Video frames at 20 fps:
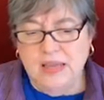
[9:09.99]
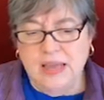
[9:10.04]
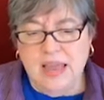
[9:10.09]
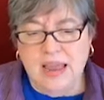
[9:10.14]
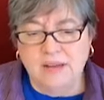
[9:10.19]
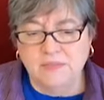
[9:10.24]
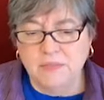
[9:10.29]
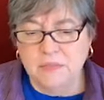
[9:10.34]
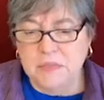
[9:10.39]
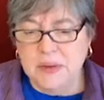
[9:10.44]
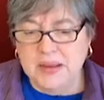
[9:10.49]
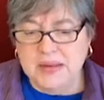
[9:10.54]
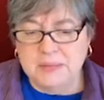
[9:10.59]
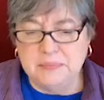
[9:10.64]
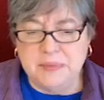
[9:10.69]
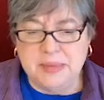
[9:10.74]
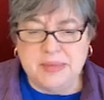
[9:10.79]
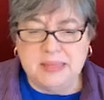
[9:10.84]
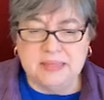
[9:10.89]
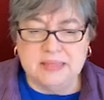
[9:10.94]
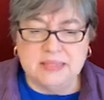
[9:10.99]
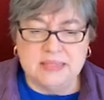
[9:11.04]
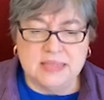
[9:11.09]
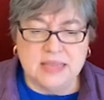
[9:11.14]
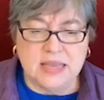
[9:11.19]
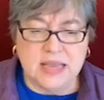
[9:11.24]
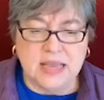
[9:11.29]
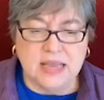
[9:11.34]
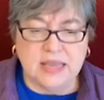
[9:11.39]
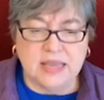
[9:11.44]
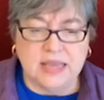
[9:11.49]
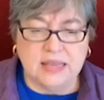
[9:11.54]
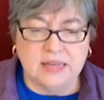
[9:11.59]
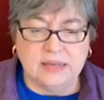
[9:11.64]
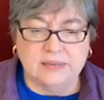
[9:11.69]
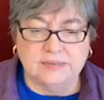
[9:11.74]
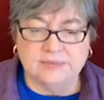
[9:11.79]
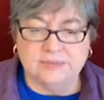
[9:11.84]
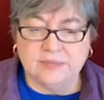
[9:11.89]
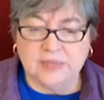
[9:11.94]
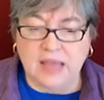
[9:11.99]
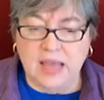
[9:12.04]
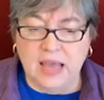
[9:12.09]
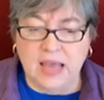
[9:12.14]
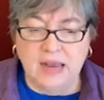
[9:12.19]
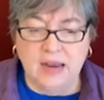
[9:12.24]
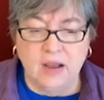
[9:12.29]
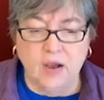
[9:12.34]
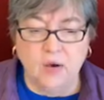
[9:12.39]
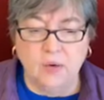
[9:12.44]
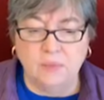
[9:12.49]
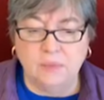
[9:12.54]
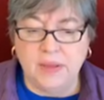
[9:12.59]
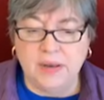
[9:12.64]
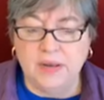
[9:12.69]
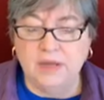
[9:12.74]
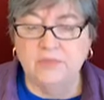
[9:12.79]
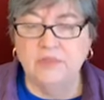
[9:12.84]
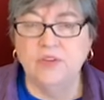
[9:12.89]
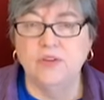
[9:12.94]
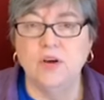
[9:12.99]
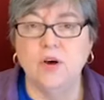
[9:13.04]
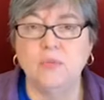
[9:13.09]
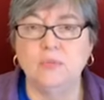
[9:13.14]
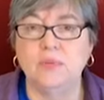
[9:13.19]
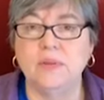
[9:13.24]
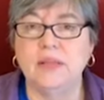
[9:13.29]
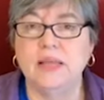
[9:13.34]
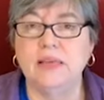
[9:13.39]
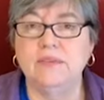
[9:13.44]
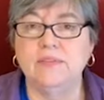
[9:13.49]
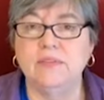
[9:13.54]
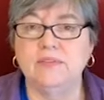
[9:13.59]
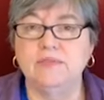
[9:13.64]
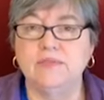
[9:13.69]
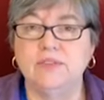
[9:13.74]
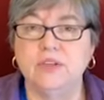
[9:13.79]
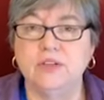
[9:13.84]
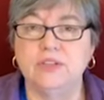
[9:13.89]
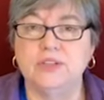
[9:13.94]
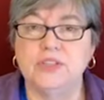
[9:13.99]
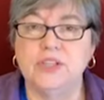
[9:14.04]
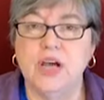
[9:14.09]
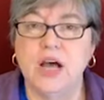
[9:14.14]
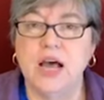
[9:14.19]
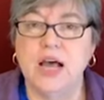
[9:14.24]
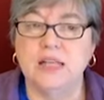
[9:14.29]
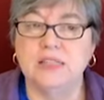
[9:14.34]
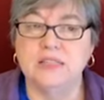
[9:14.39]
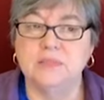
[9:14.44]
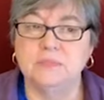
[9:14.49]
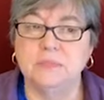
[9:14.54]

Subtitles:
Everybody being sick, and I know many of you don't believe in flu shots,